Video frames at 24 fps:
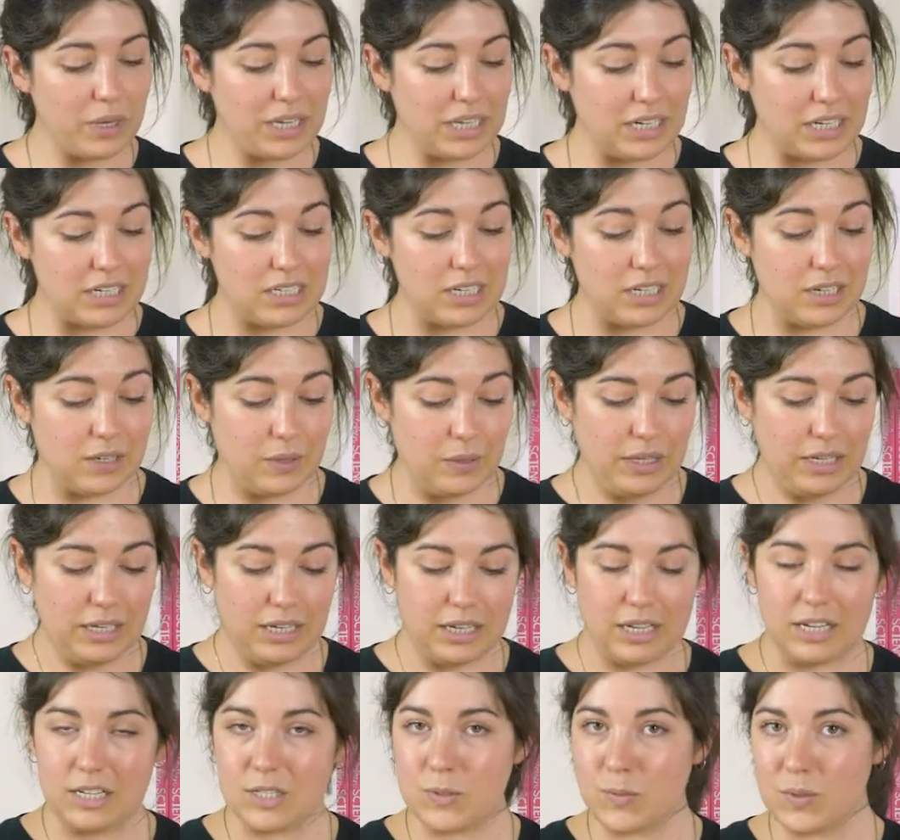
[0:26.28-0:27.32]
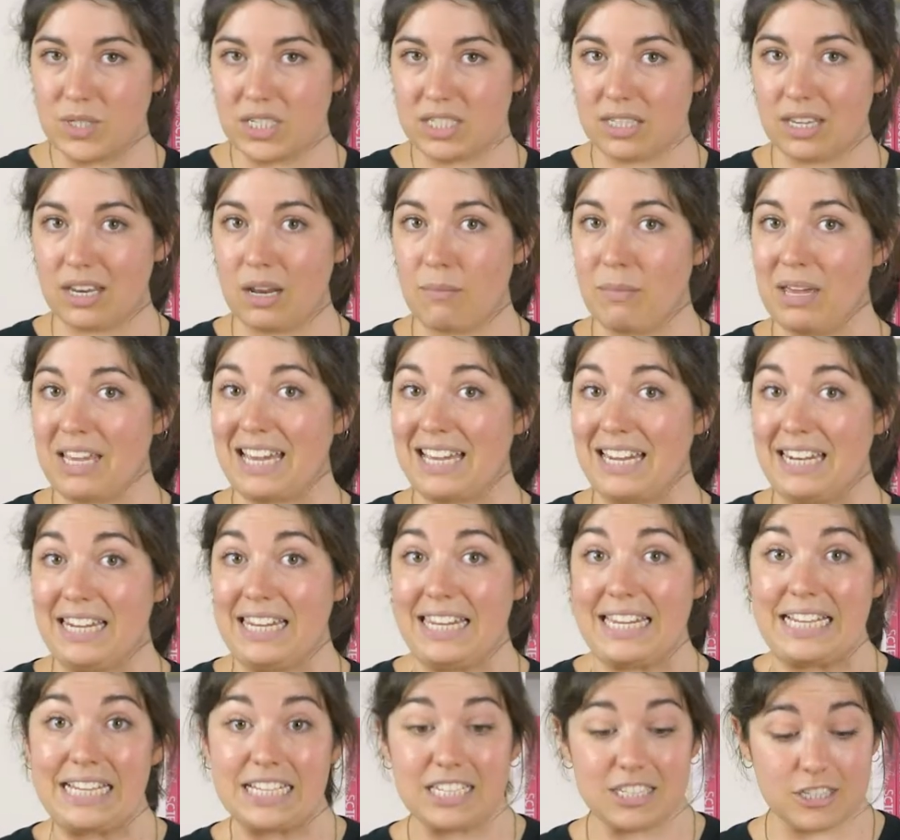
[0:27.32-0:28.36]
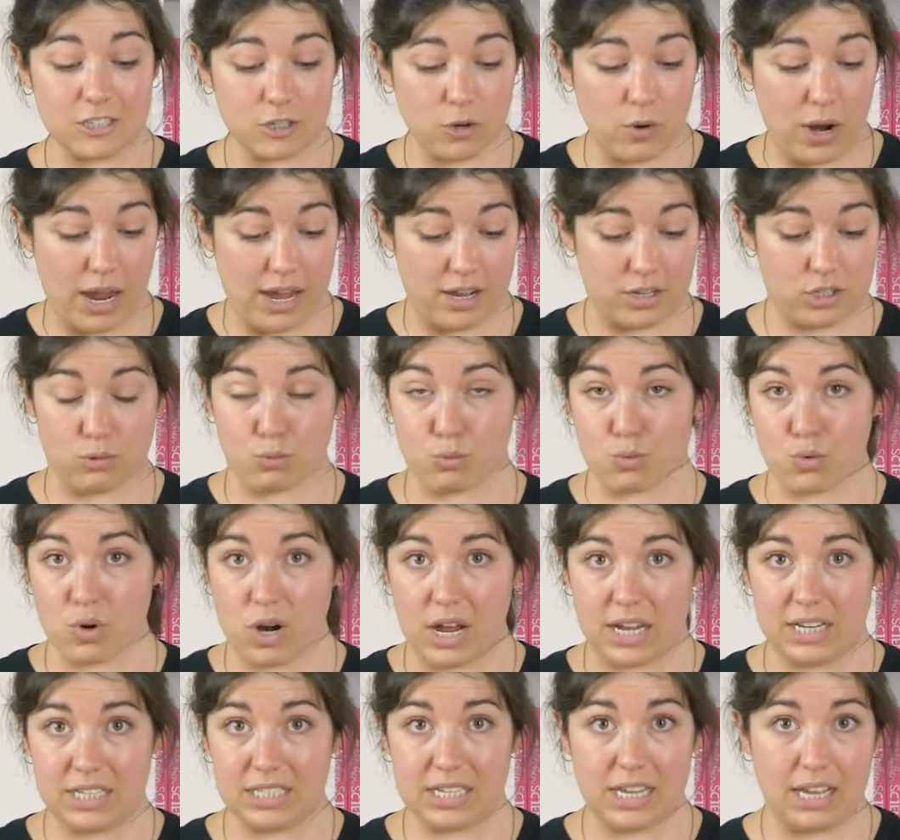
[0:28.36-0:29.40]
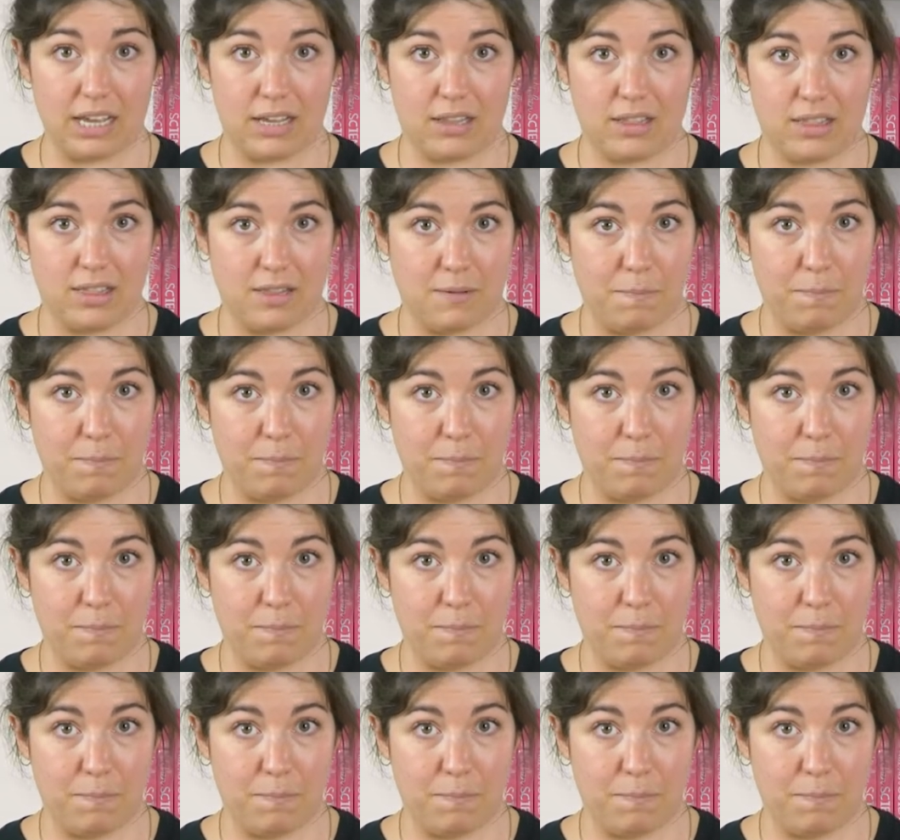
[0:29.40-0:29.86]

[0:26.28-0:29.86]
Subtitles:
we're going to do is we're just going to make a little scratch right in the